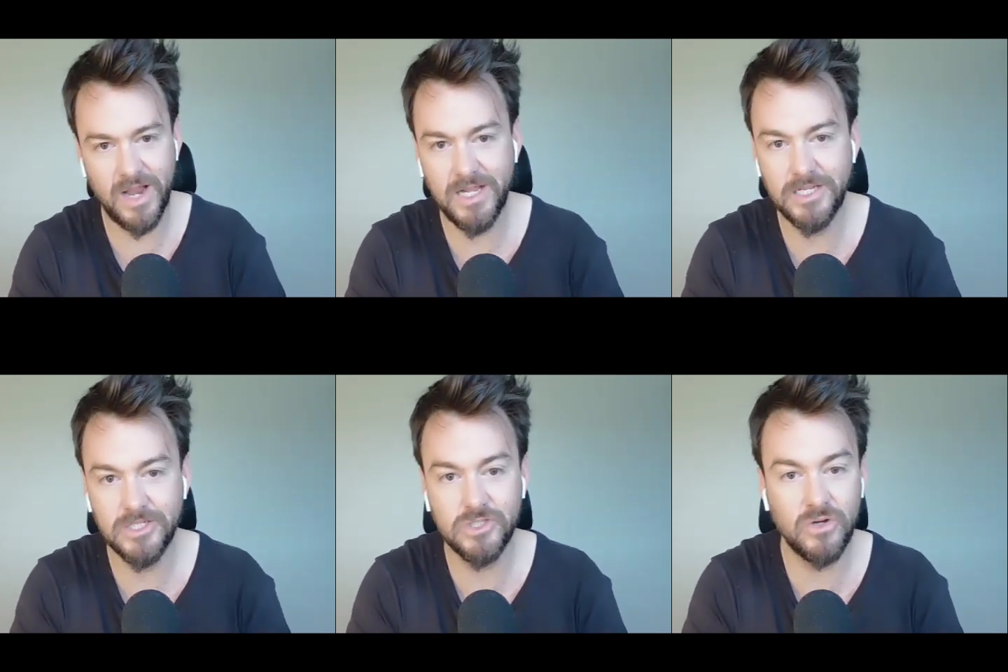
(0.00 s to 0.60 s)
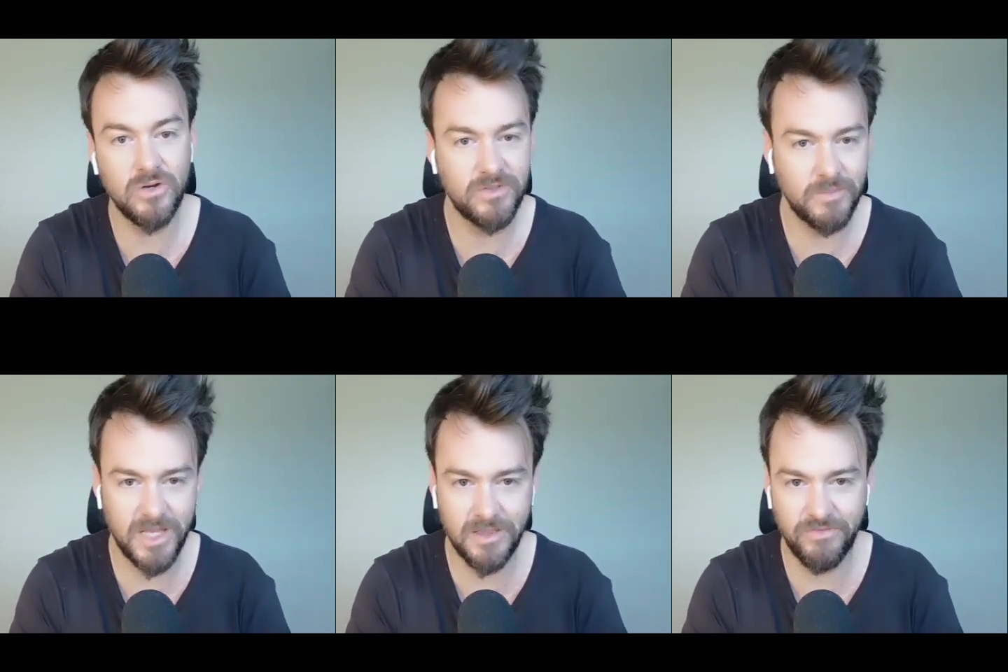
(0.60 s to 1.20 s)
and he deserved to
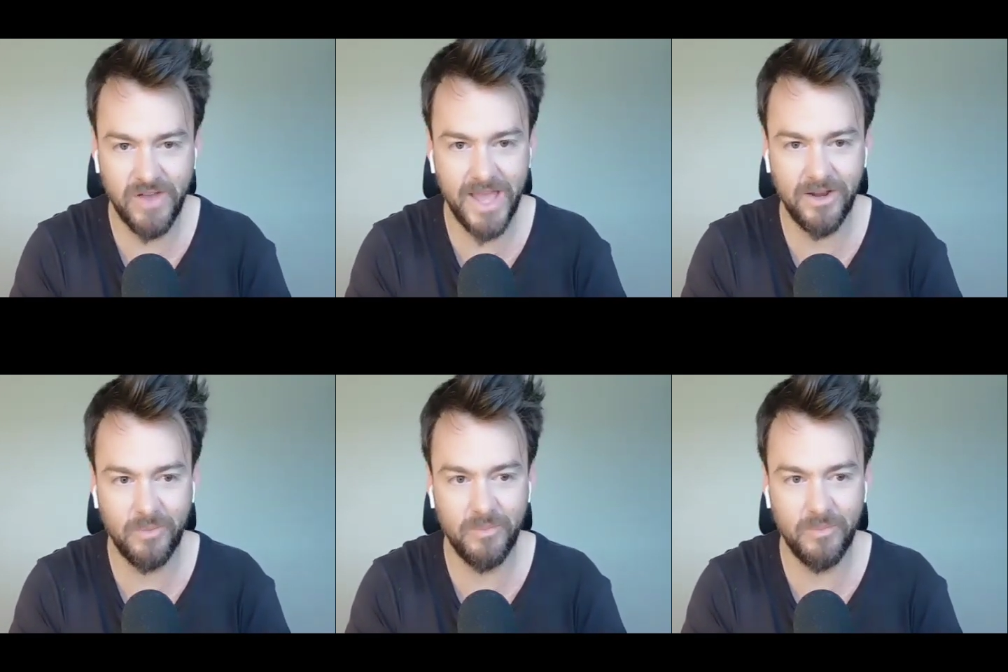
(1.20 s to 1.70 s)
be in the final.